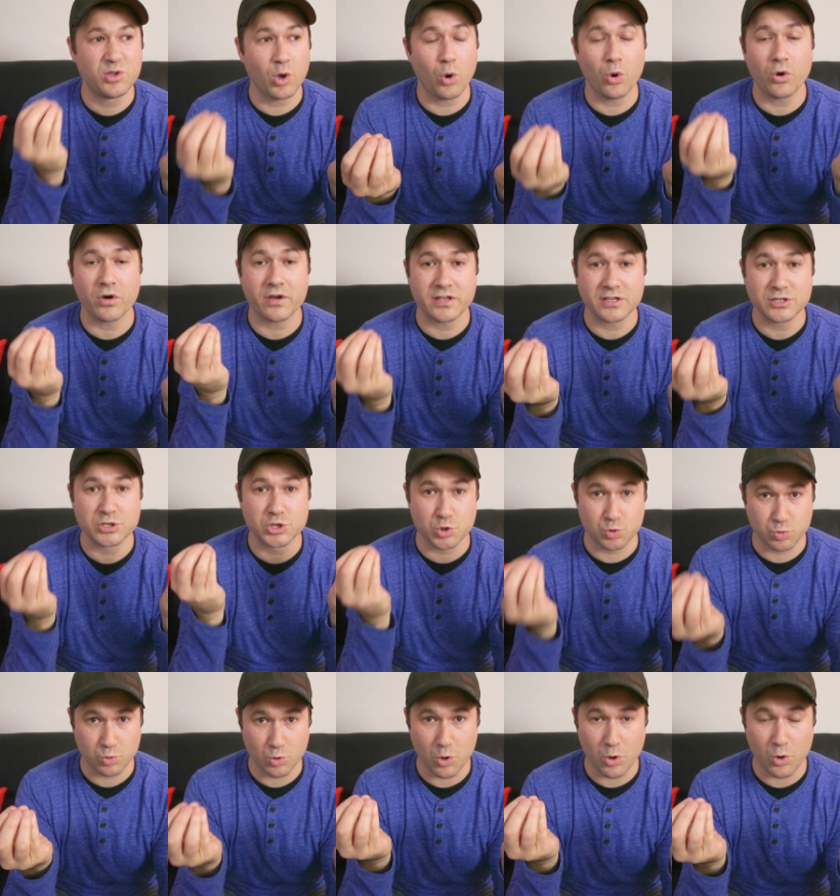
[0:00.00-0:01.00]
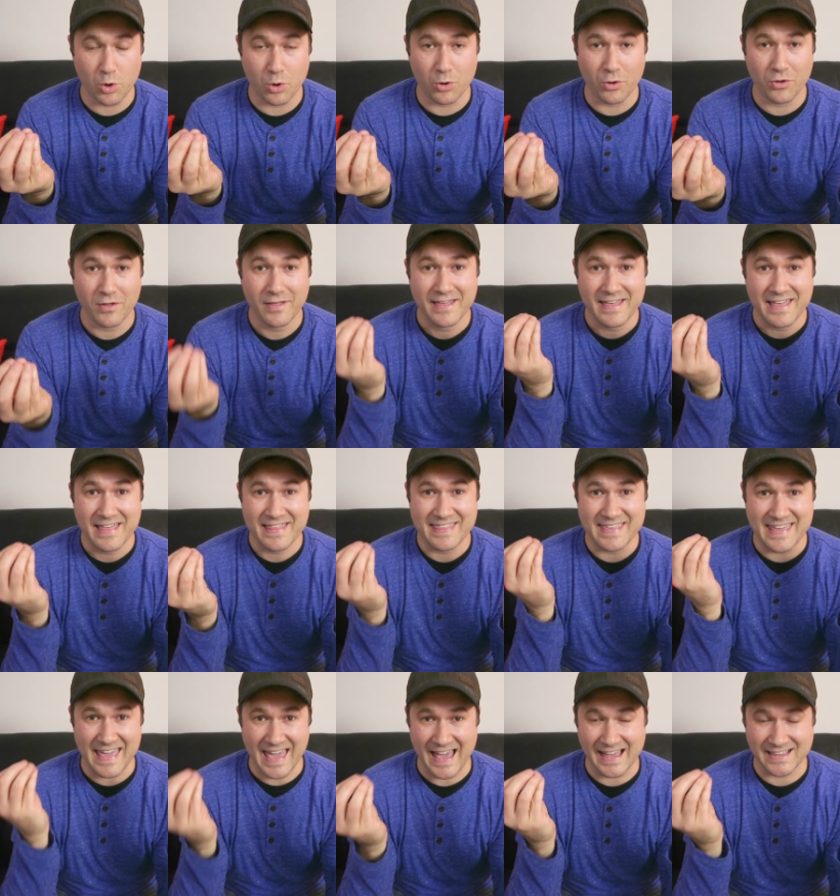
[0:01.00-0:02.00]
don't control
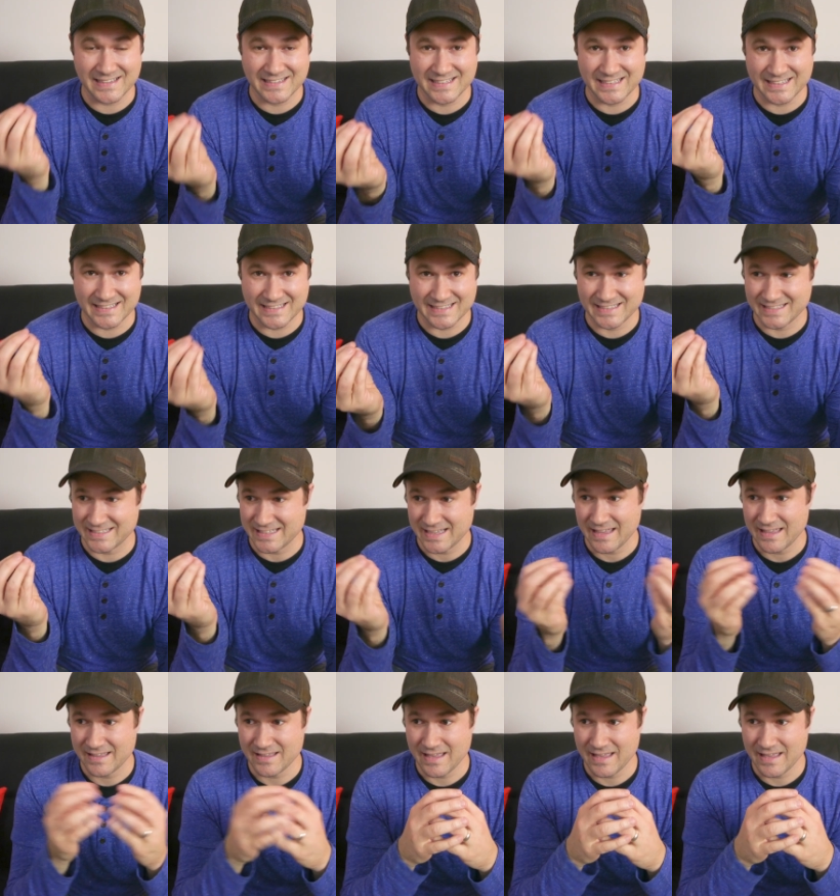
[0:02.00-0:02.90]
the AdSense